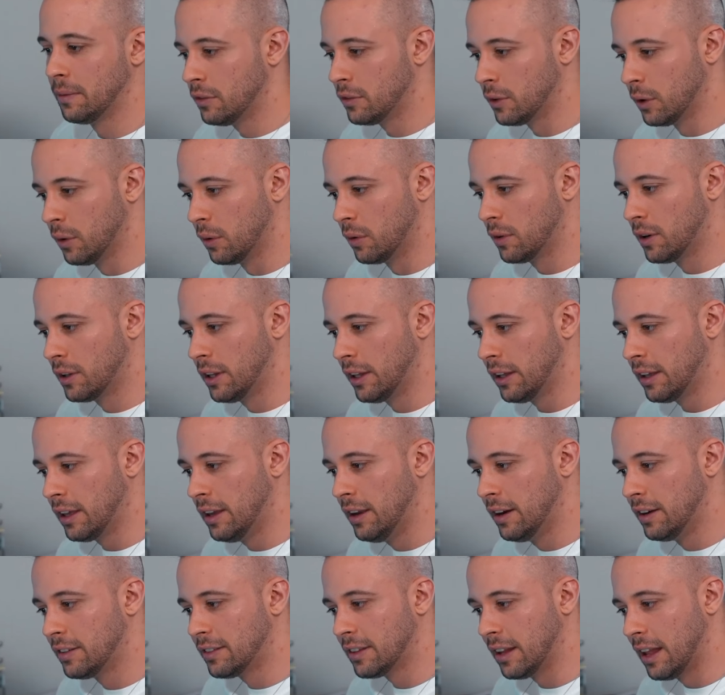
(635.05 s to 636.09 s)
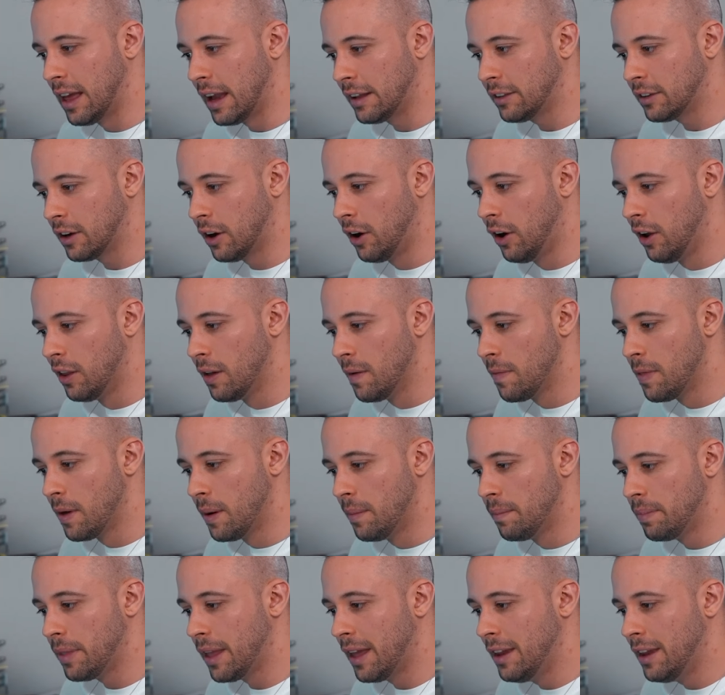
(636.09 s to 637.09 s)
So click here, select all of them,